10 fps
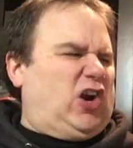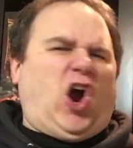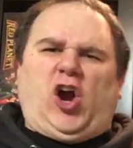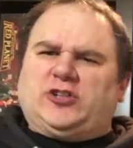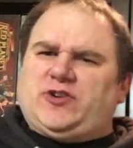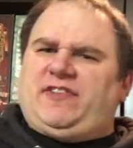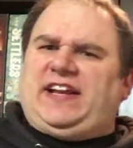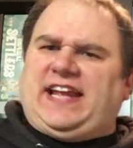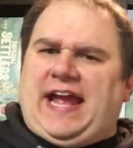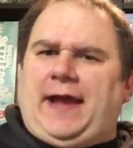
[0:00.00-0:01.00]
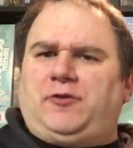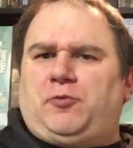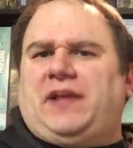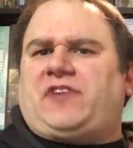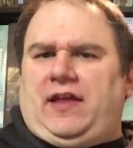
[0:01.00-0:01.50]
card-driven
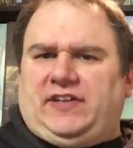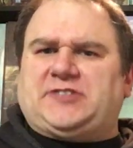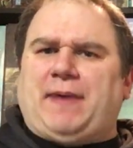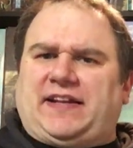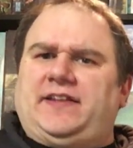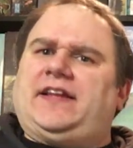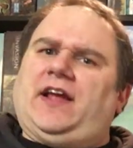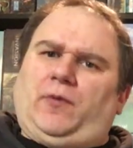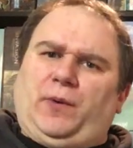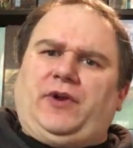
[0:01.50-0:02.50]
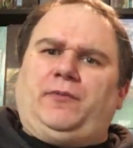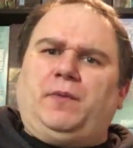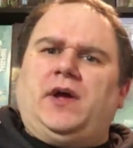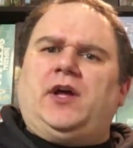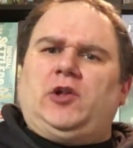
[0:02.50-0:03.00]
games, but it's kind of expected to, when you're
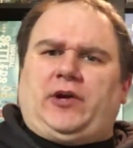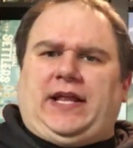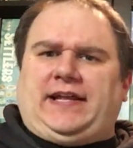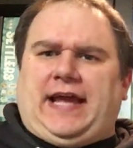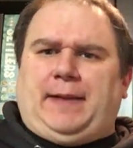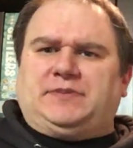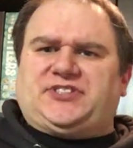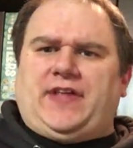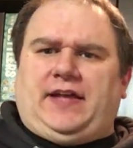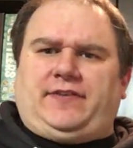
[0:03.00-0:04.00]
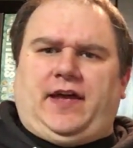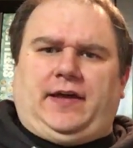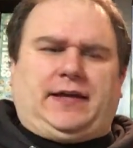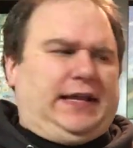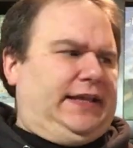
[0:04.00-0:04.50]
looking at games that
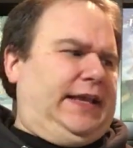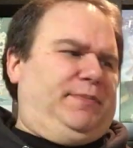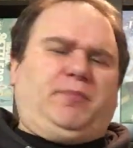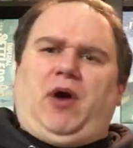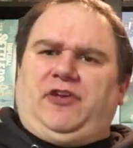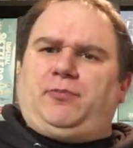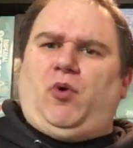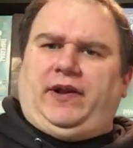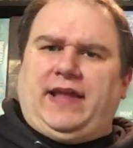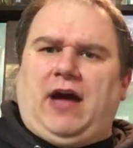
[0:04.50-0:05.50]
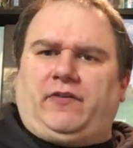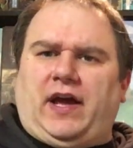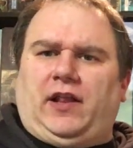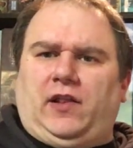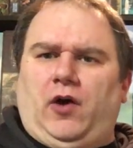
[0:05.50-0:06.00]
kind of keep the price point down
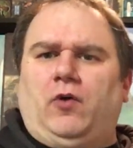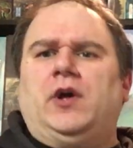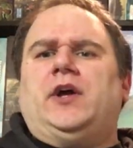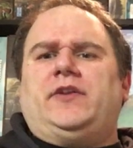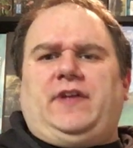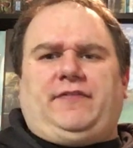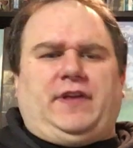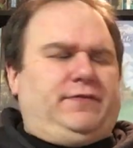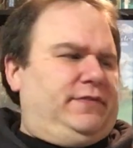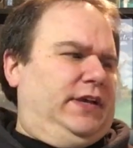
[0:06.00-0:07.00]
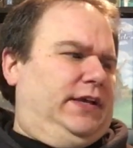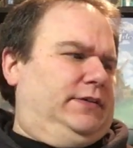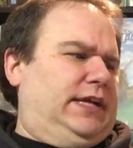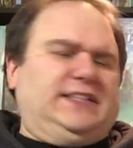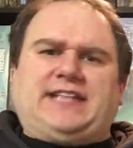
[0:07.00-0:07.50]
kind of low, so you have to
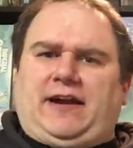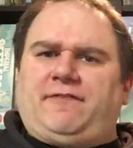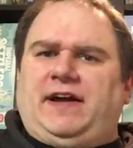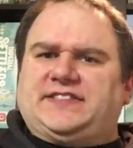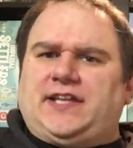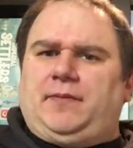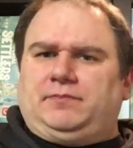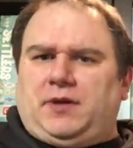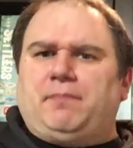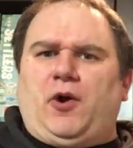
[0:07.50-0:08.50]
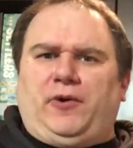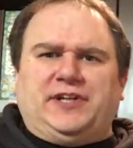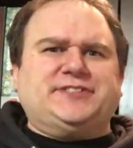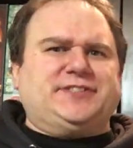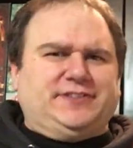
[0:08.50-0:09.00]
kind of sacrifice some
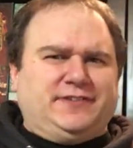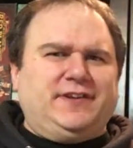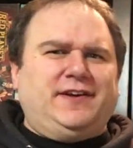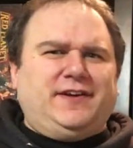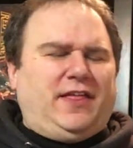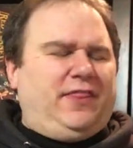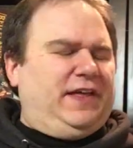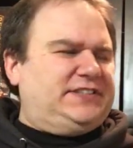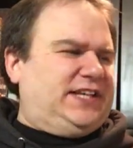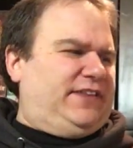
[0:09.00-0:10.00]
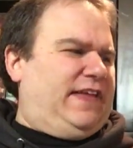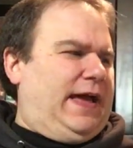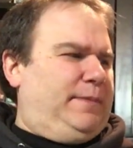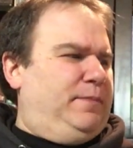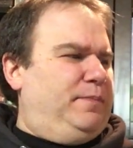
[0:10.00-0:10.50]
components and things like
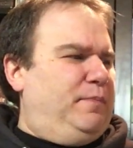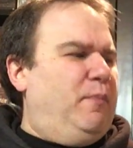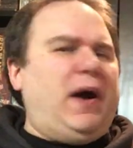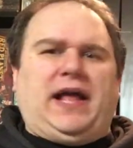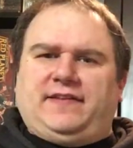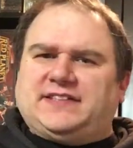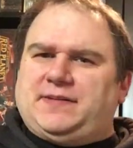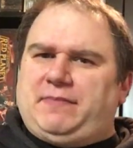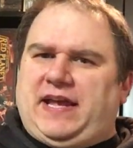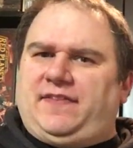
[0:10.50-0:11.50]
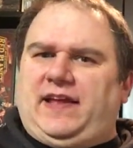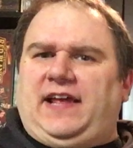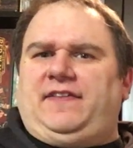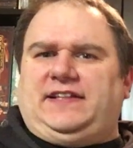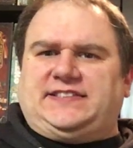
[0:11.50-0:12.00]
that. But it doesn't mean that
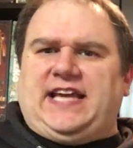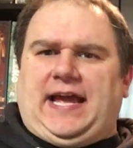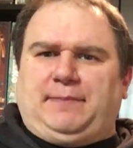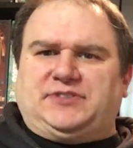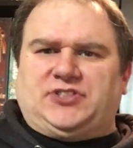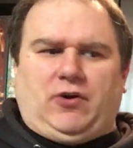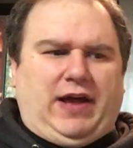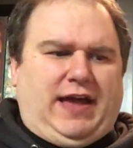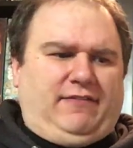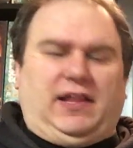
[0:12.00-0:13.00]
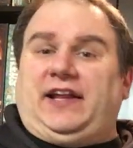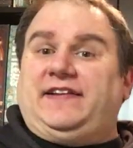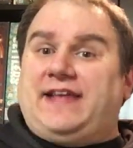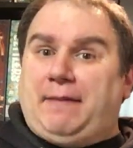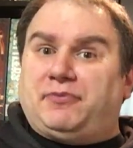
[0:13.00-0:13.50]
any of these games don't have a lot
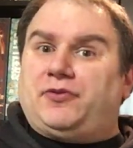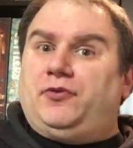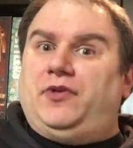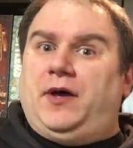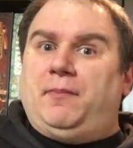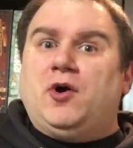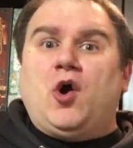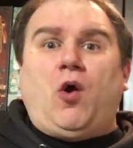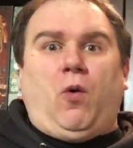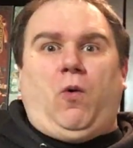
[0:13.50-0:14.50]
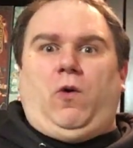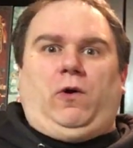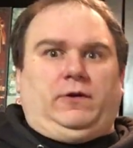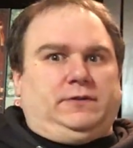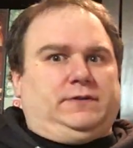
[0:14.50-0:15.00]
of depth to them
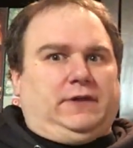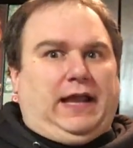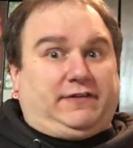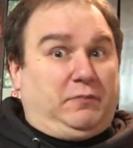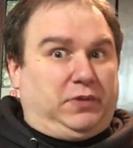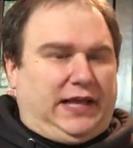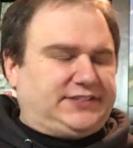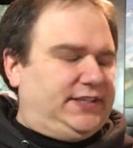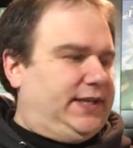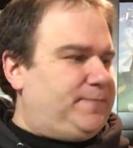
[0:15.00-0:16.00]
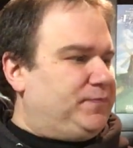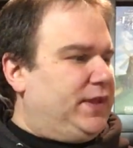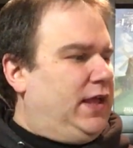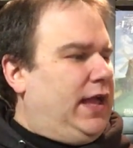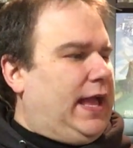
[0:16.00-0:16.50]
or a lot of complexity.
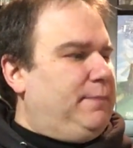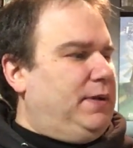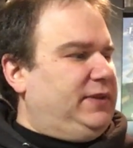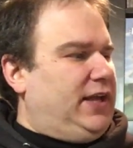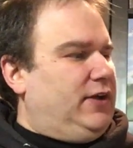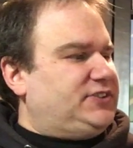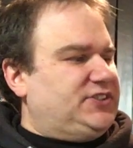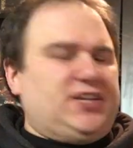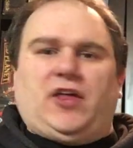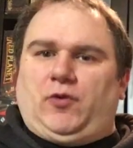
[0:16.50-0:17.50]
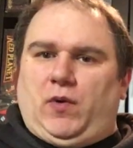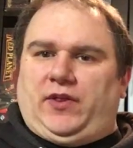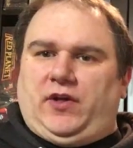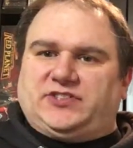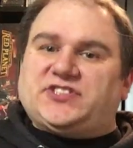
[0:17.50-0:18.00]
And Biblios is another one
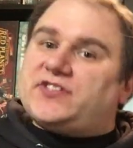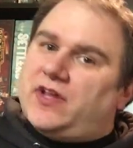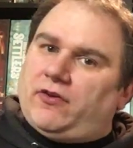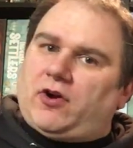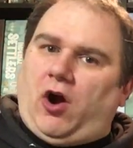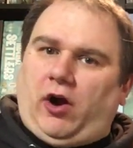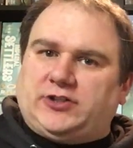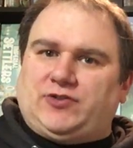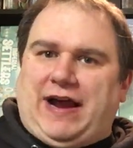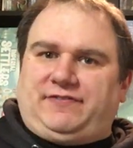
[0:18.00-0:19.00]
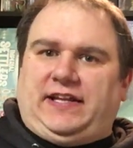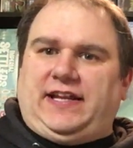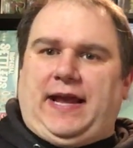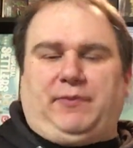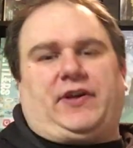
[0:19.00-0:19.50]
of those. It's another card drafting
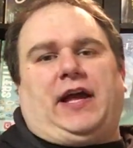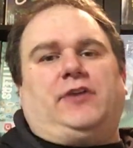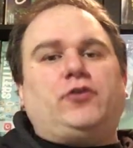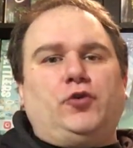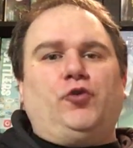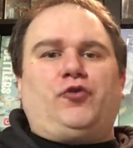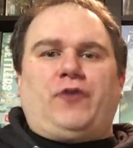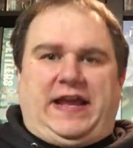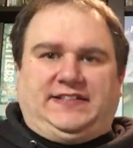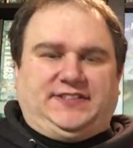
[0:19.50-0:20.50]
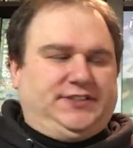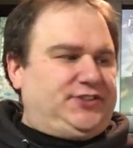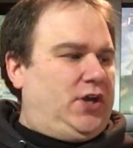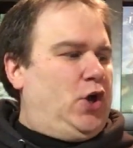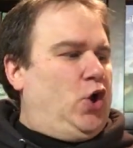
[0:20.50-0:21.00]
game with kind of 2
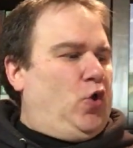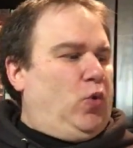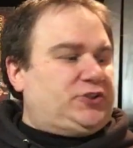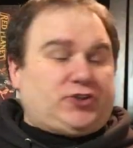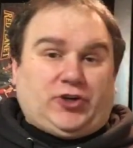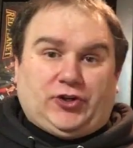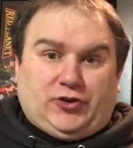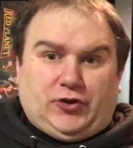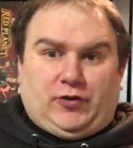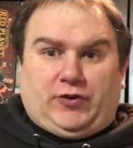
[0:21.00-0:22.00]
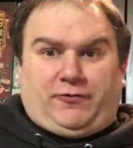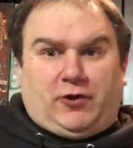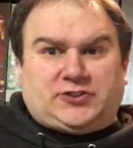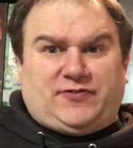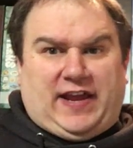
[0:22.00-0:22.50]
phases. What you're going to do in the
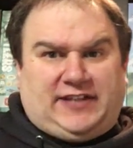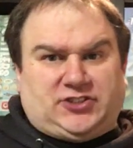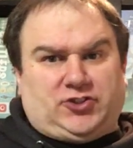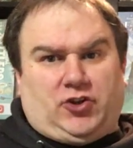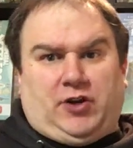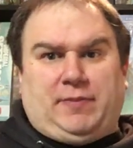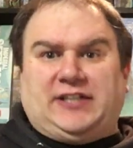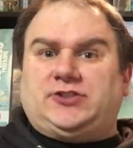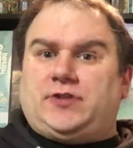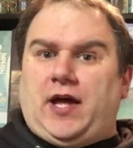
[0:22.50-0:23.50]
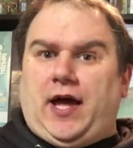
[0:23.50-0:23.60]
first phase is you're going to be